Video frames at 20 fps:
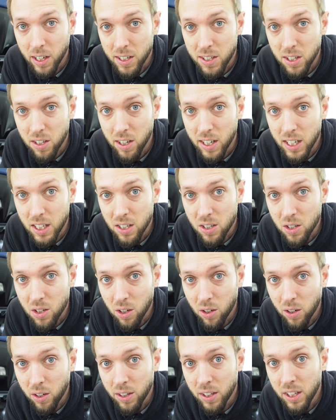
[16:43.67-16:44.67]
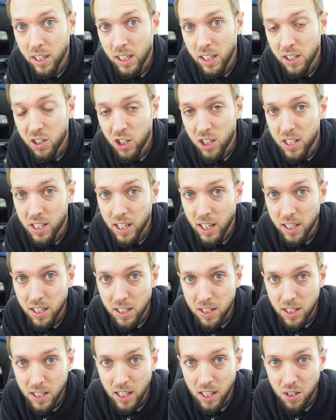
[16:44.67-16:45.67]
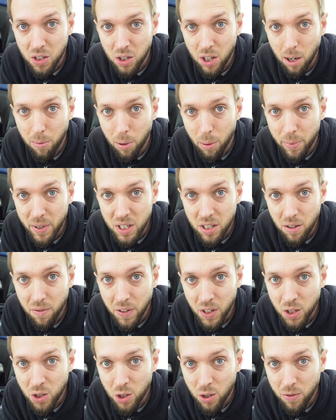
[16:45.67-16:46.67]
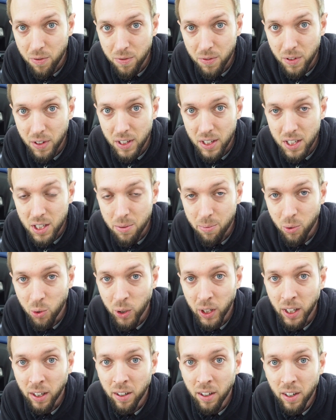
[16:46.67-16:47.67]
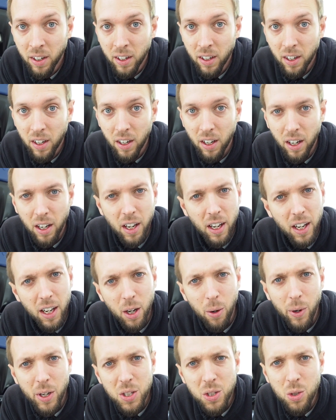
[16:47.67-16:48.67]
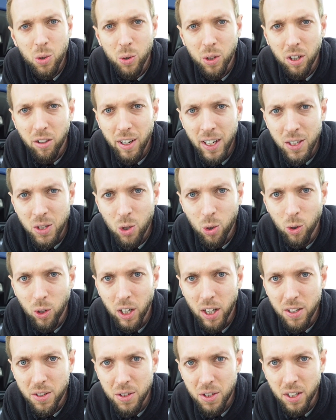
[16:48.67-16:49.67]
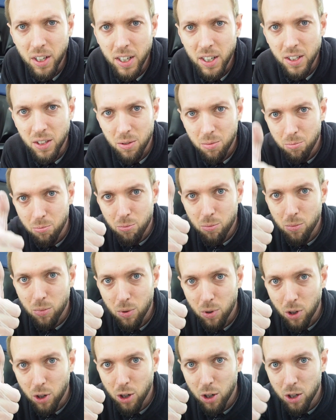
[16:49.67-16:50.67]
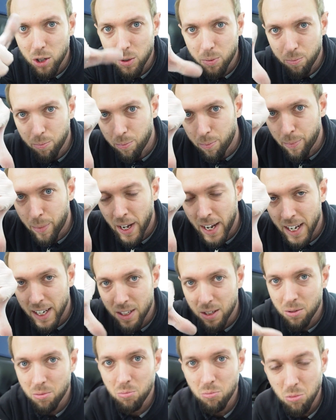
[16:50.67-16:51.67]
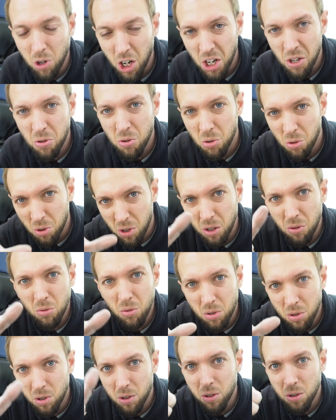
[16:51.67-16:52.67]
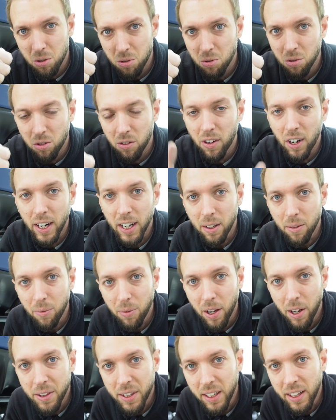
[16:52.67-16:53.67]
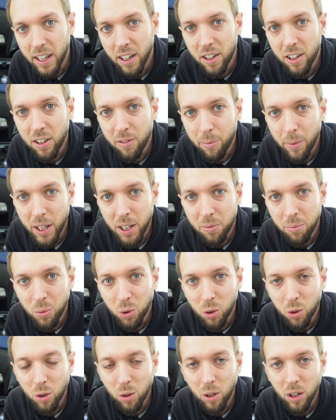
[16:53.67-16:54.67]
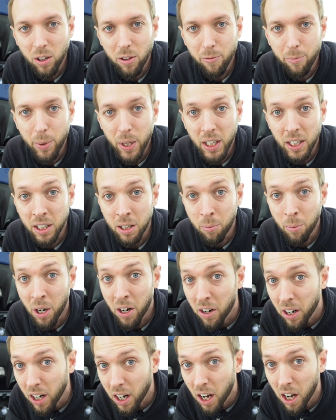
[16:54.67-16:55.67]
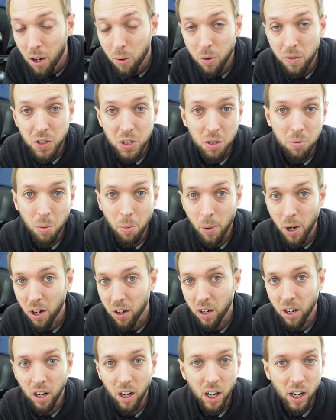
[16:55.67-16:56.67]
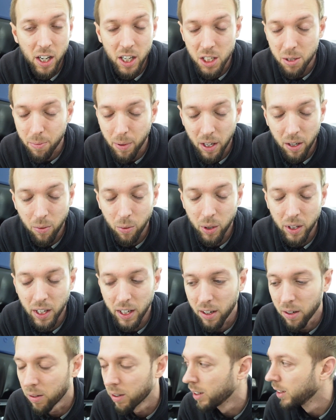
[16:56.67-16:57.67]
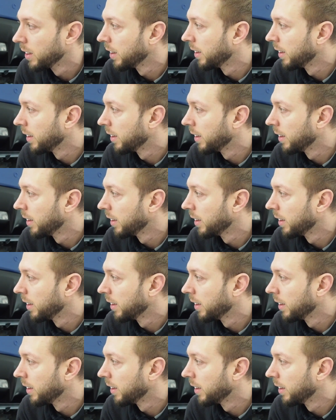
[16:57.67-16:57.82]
last night on the GT86, a couple of bits to finish off this morning. Who else saw the Grand Tour last night? Good, bad? I thought it was alright. I think they could have made more of being in America with some American cars, but what the hell.